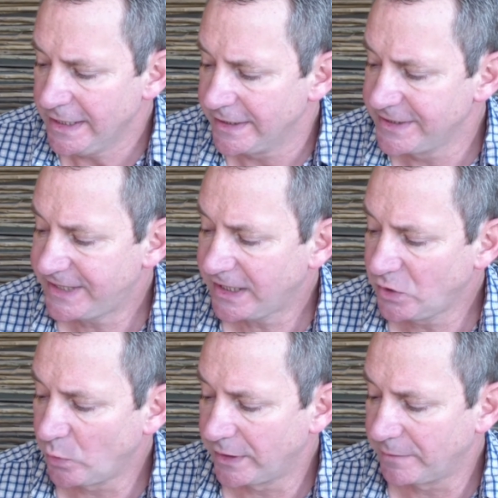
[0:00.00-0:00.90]
The
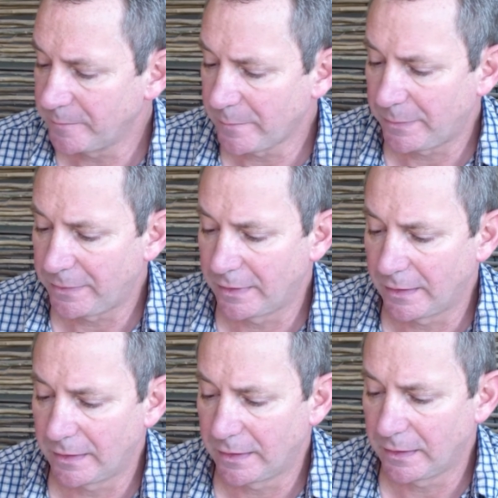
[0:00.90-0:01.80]
second one,
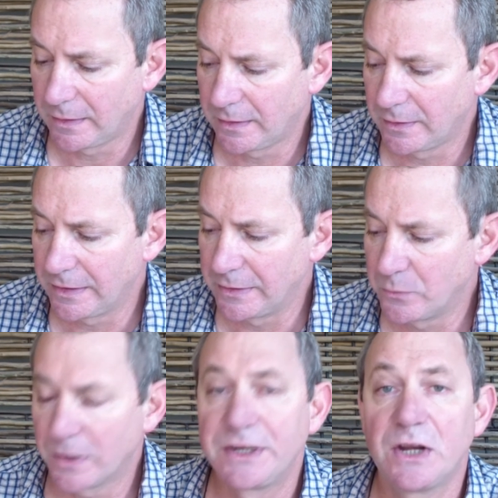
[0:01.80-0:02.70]

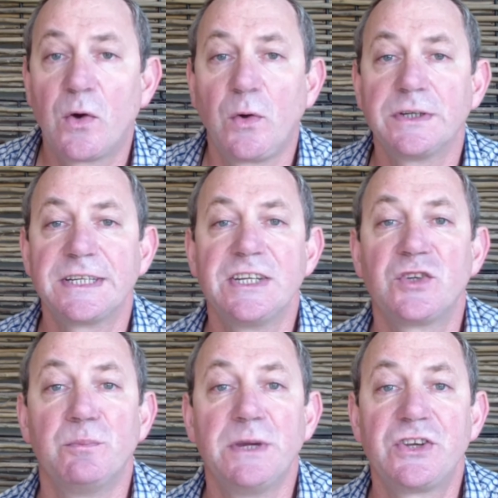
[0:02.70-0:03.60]
what he calls, is
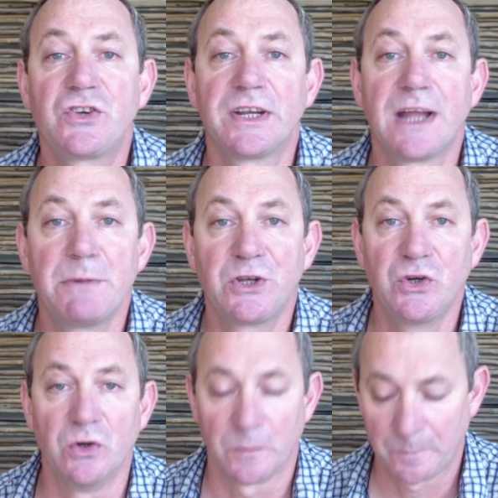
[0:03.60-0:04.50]
mixture number
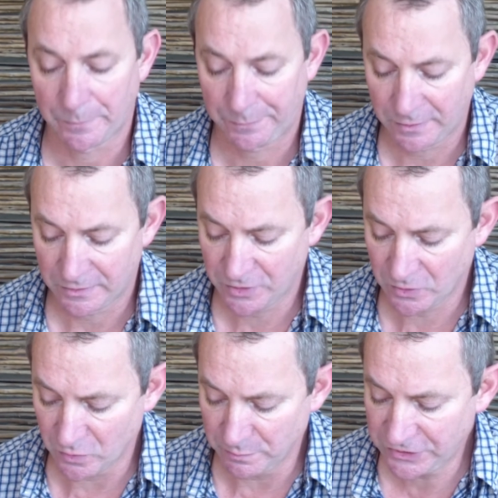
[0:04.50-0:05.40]
two.
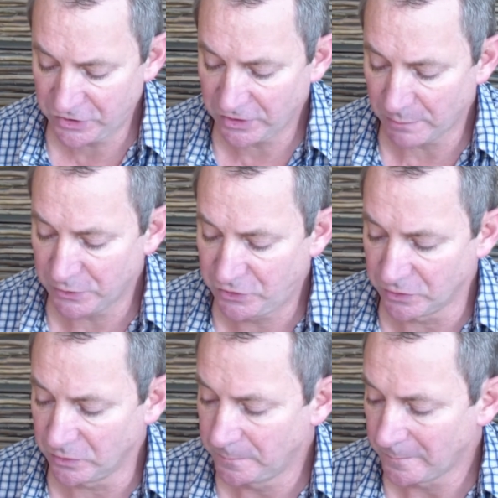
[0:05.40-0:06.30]
So mixture number
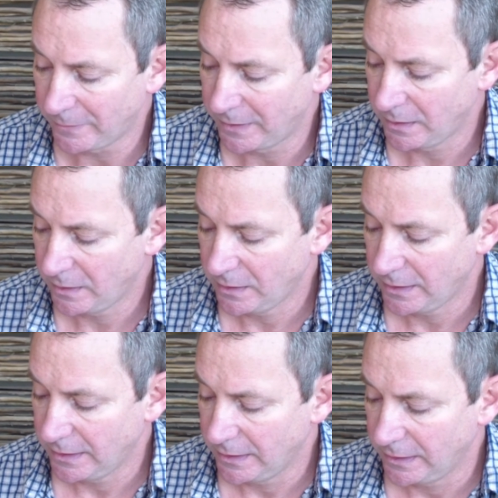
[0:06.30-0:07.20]
two,
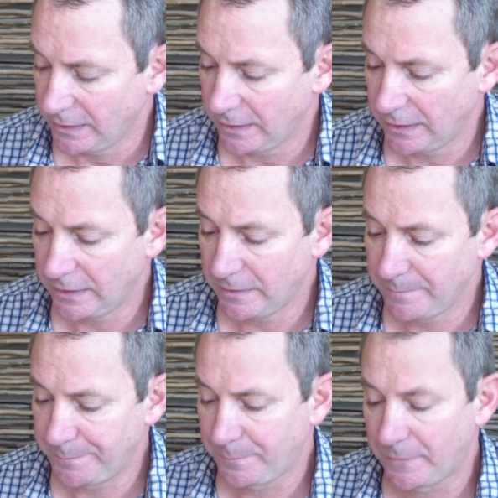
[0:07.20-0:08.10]

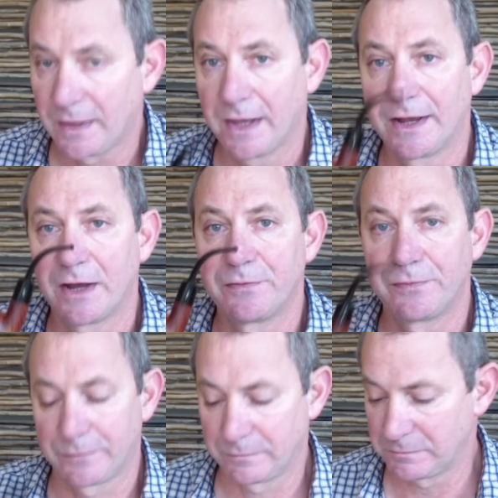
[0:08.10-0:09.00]
and
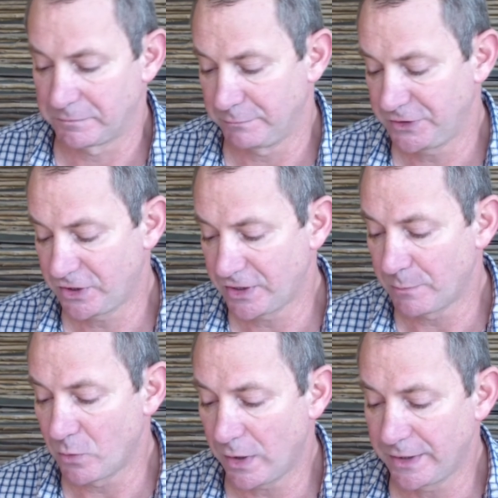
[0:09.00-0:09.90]
I've mixture
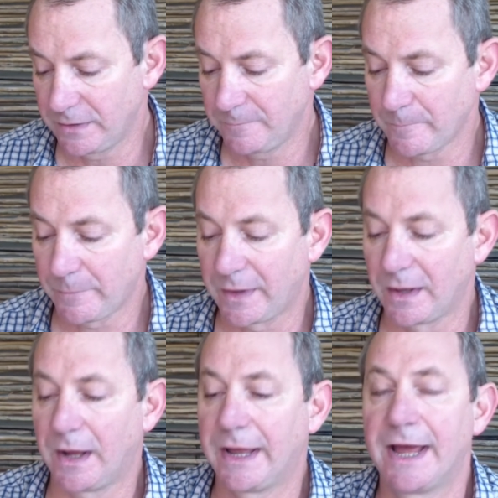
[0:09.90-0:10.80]
number one
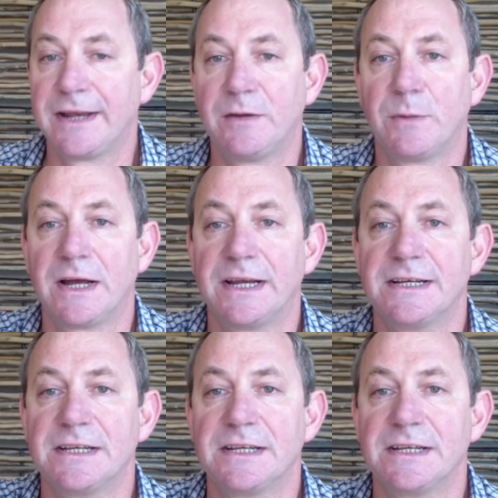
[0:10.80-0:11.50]
I had in my